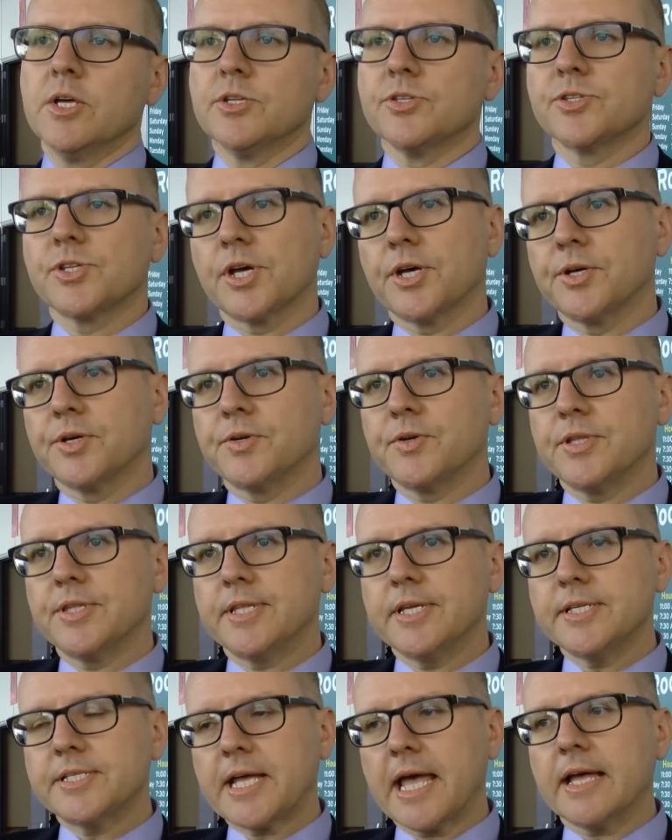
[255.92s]
So
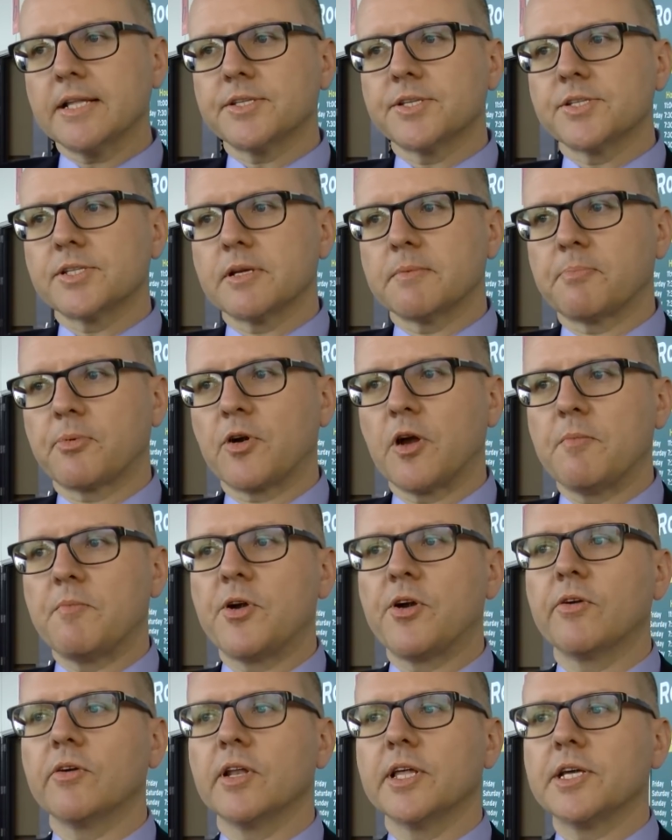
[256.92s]
these cancers are
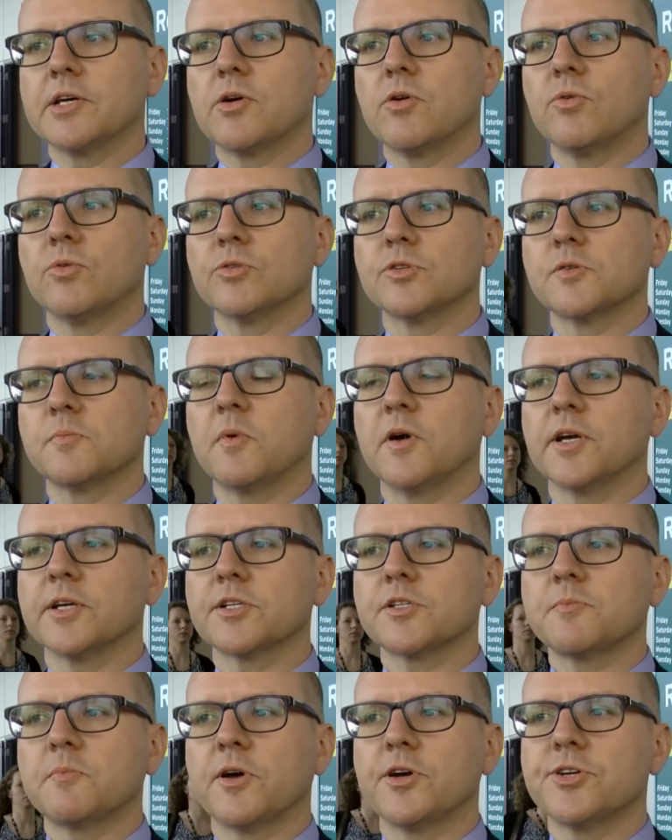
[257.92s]
primarily caused by
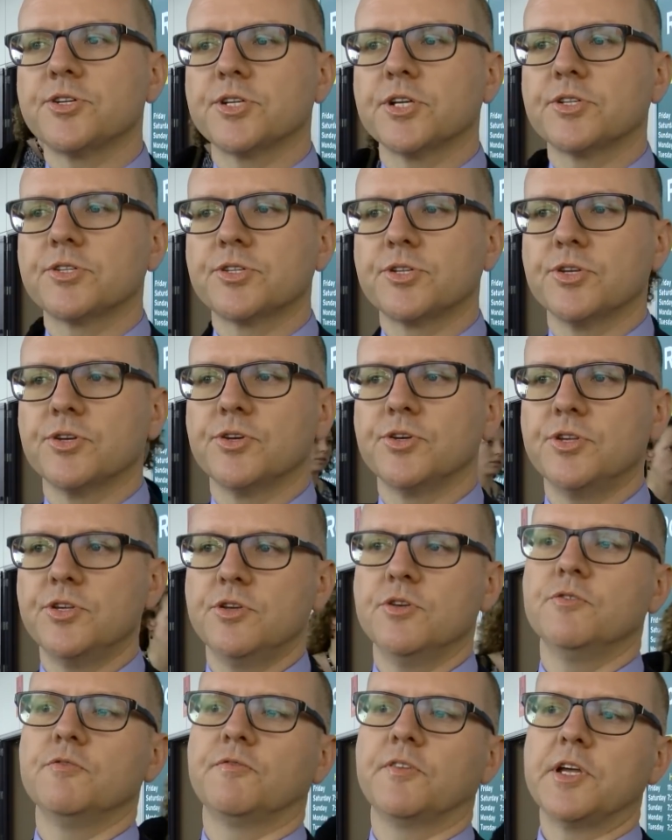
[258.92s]
exposure to
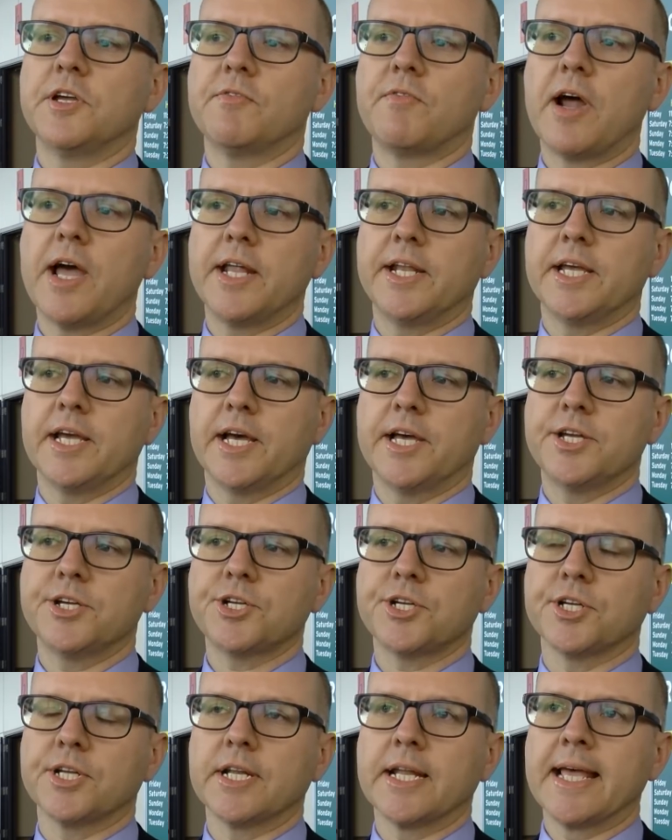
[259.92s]
UV
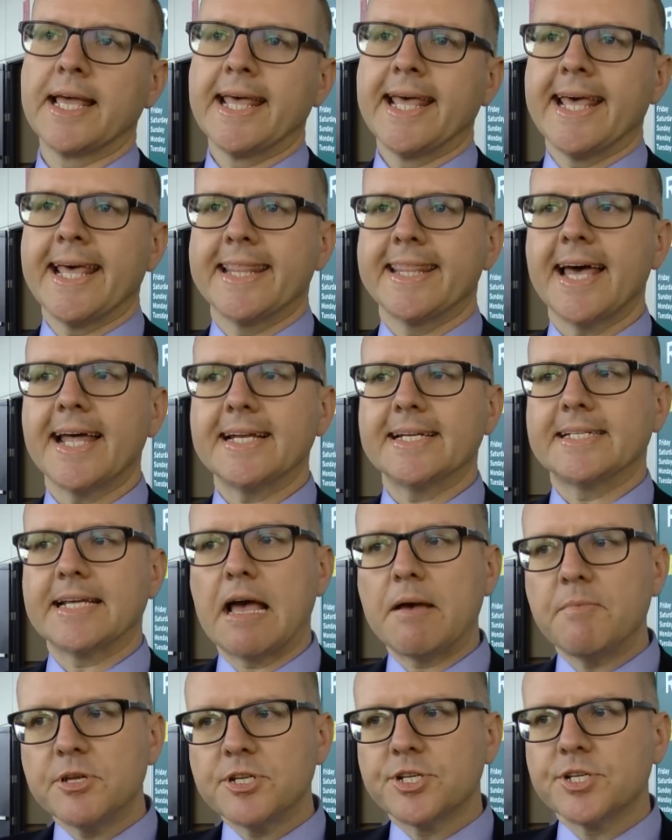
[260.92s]
radiation. That
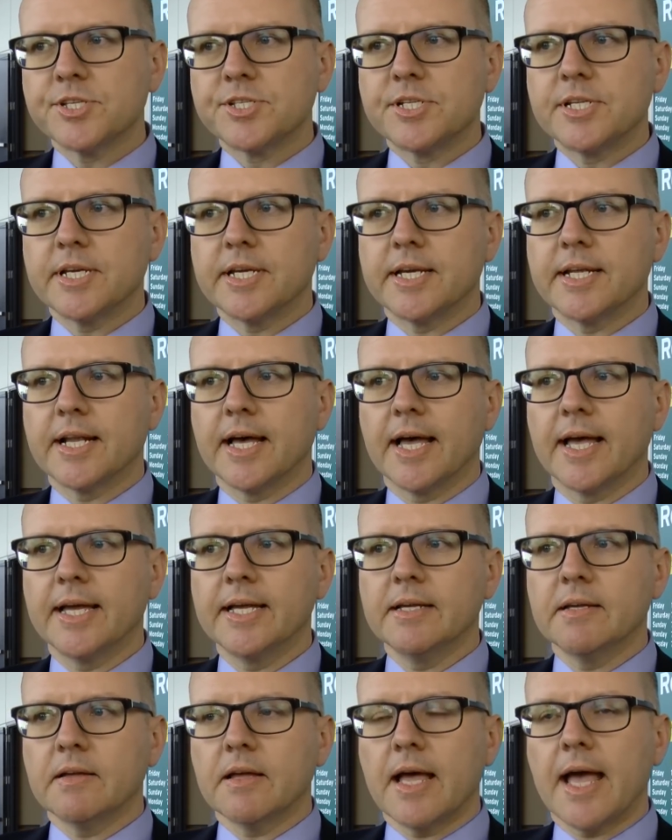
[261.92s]
damages
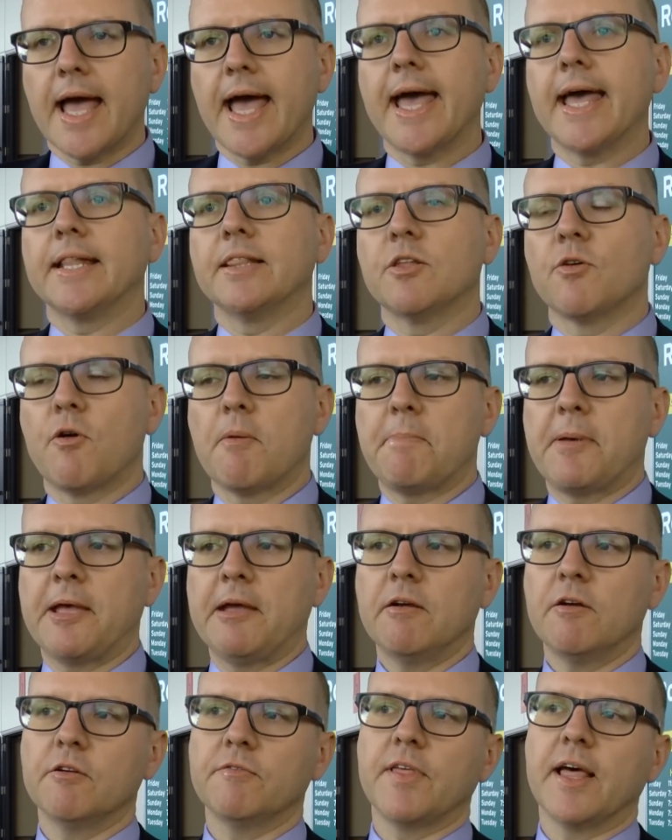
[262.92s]
DNA, and the
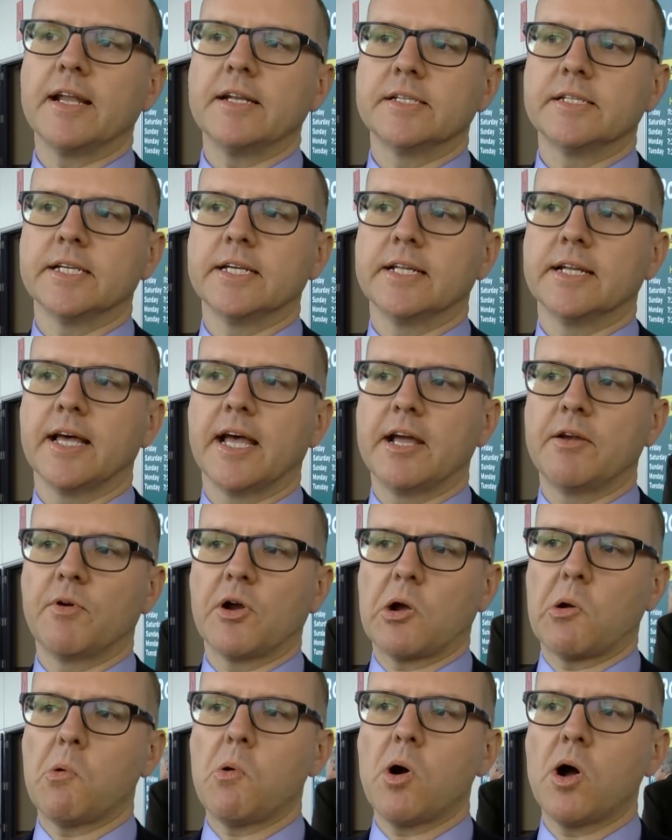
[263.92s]
repair of that DNA
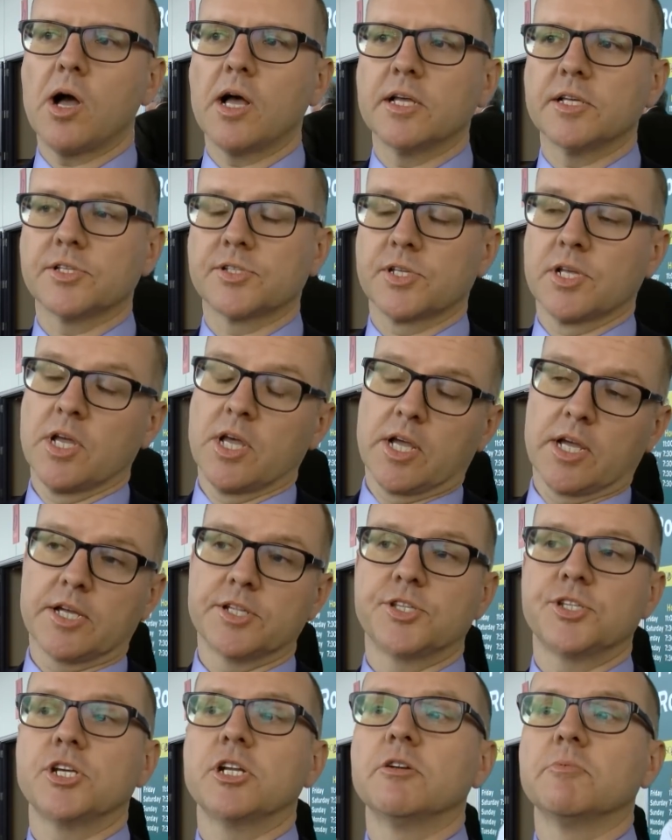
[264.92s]
requires
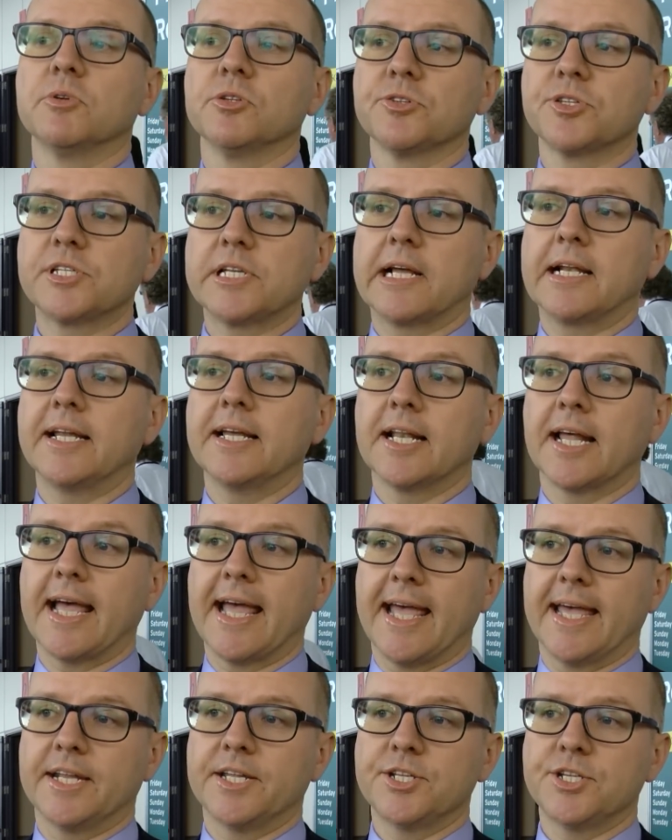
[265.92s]
considerable cellular
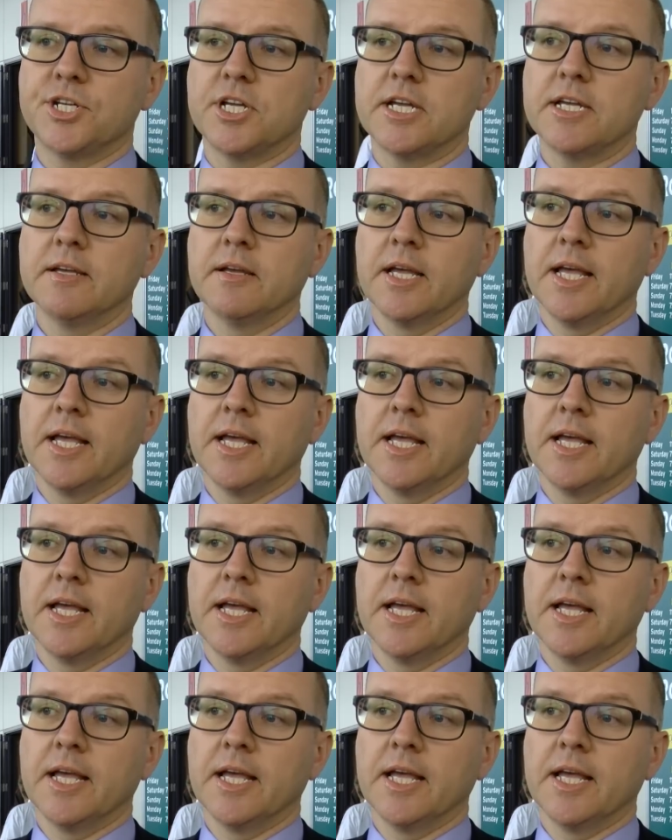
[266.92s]
energy.